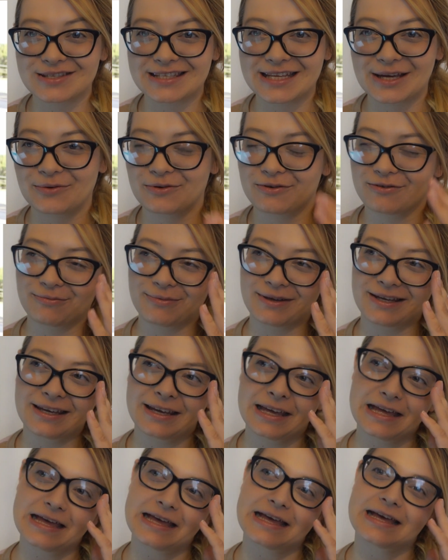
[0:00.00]
stay with me.
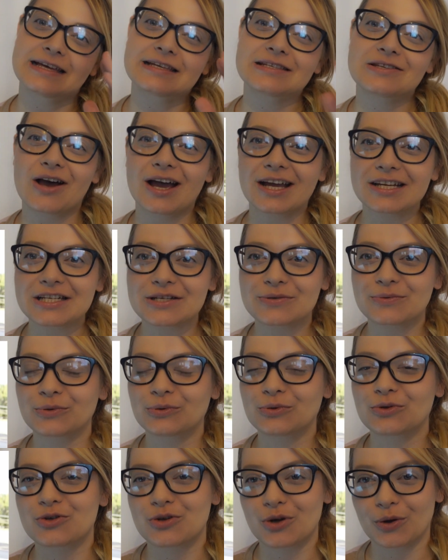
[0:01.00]
So I just
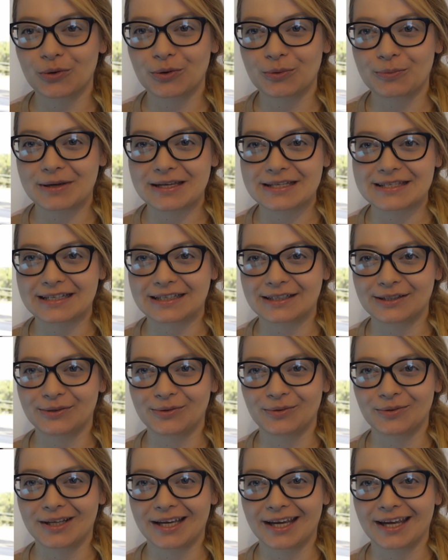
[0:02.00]
want to show you basically
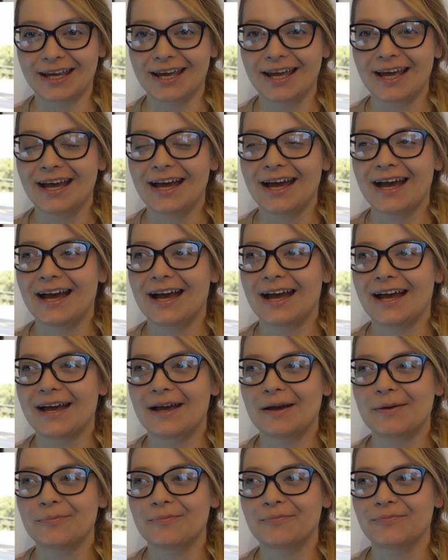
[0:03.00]
today
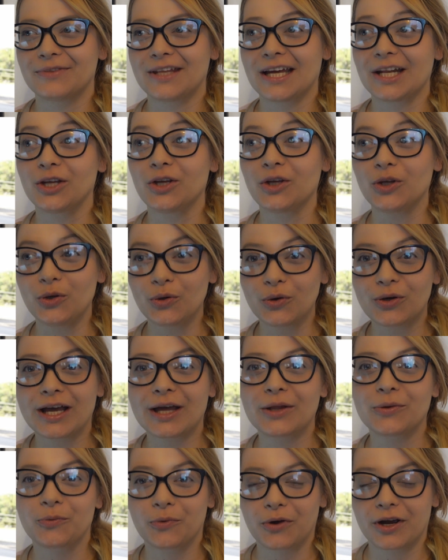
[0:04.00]
that you
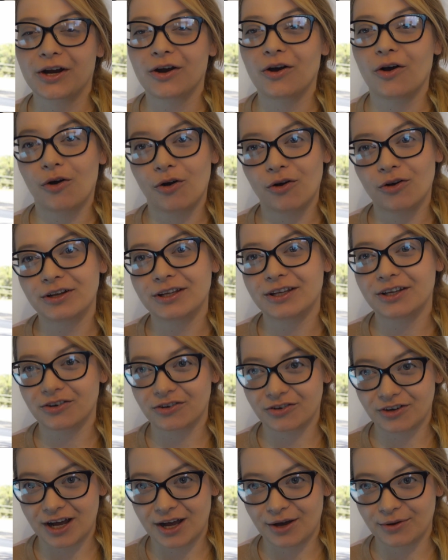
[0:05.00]
can wear all
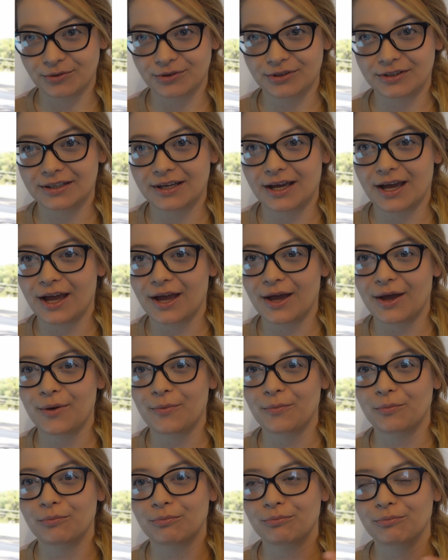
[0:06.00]
year round
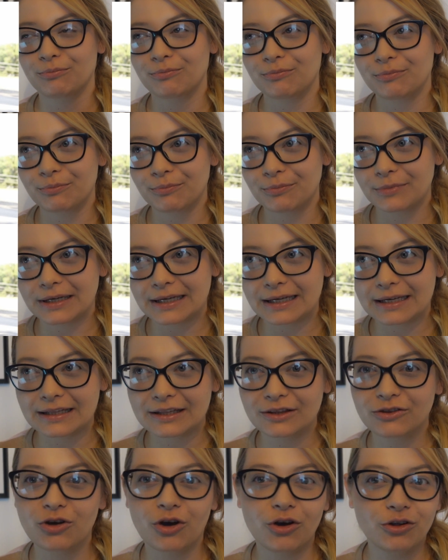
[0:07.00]

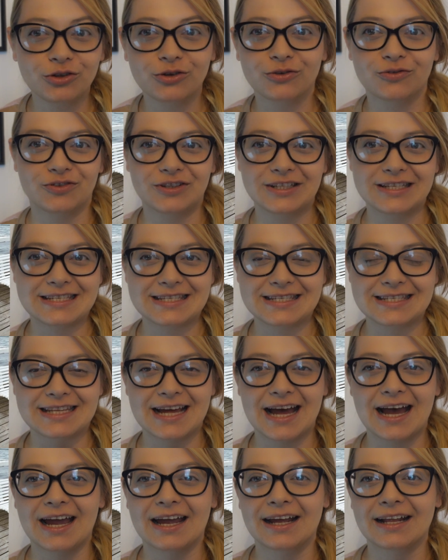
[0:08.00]
in tone of this
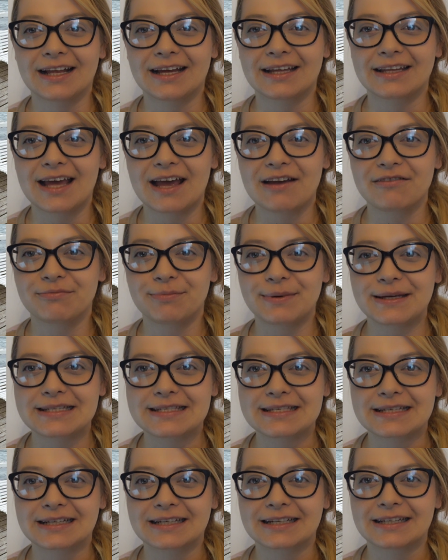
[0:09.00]
style, and have
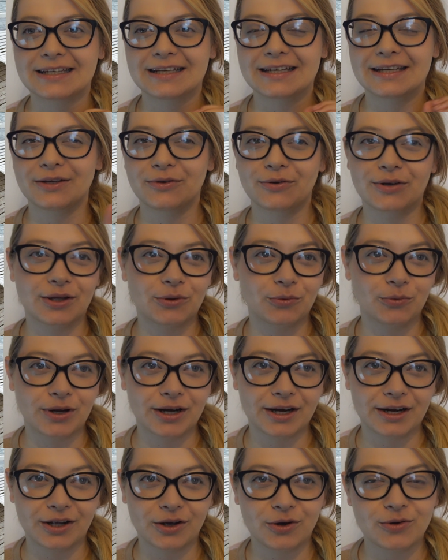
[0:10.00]
basically, you can
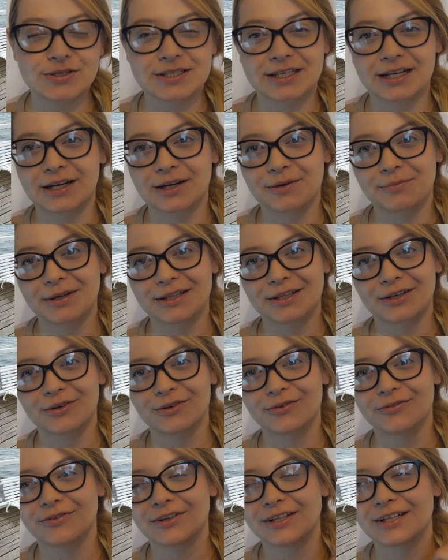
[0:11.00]
wear a coastal grandmother
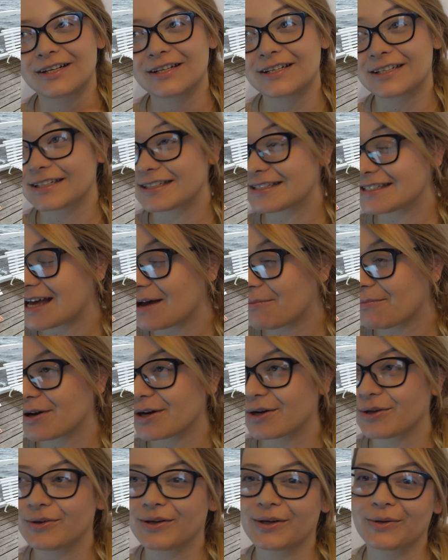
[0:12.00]
over the
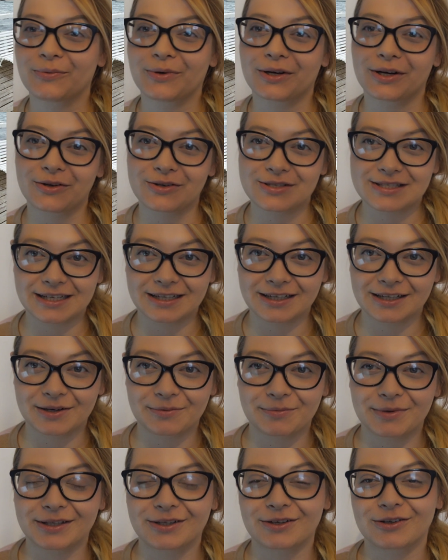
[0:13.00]
summer, you can wear coastal
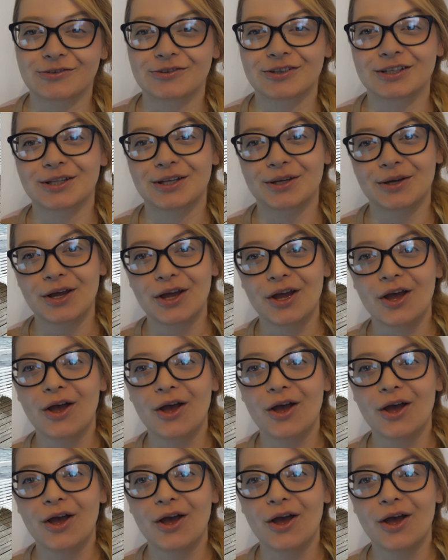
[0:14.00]
grandmother over the